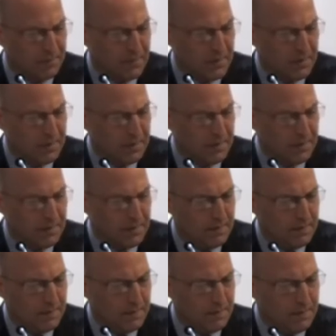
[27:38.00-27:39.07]

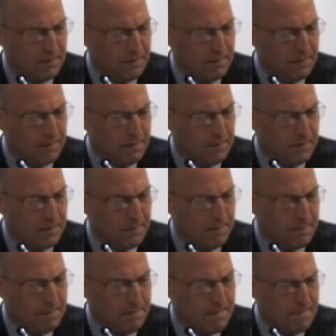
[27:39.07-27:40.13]
(no one is talking)